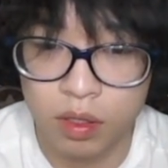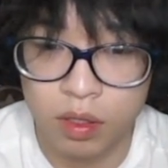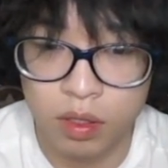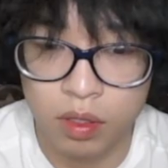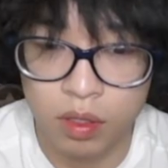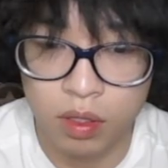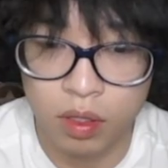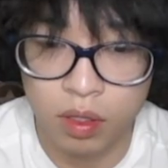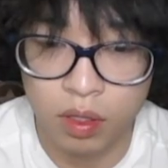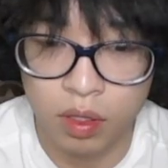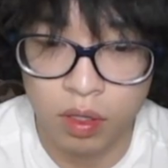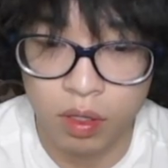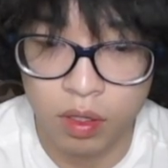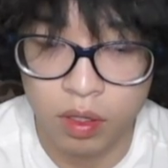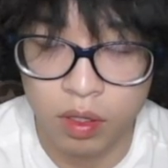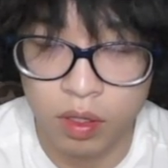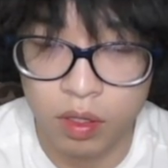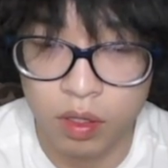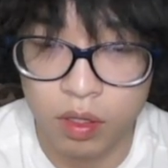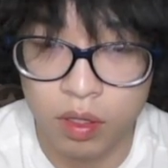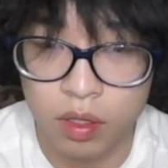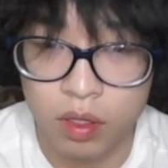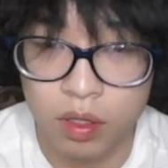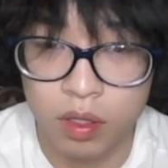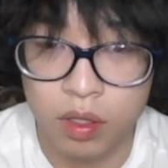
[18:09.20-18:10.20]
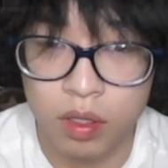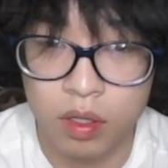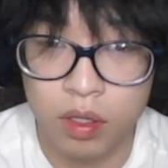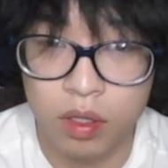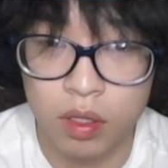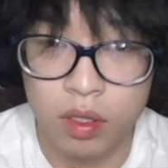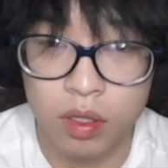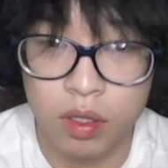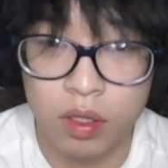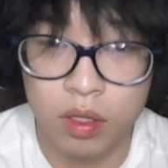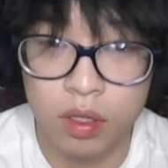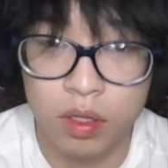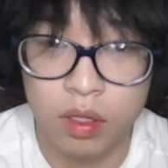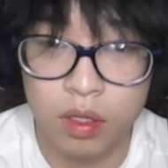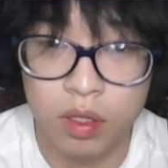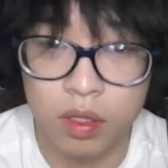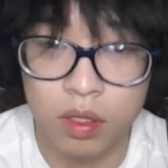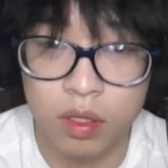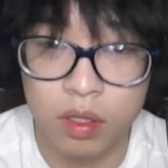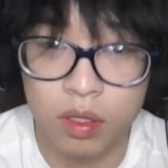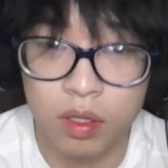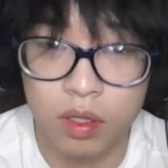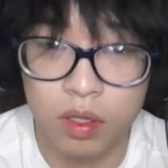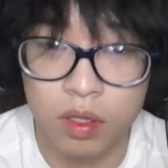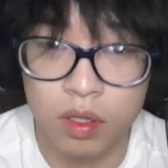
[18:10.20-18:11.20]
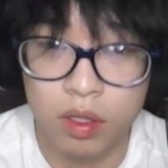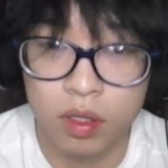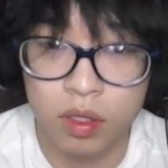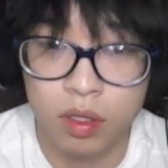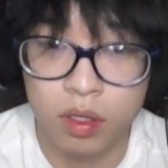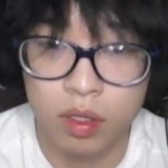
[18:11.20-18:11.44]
Nobody speaks.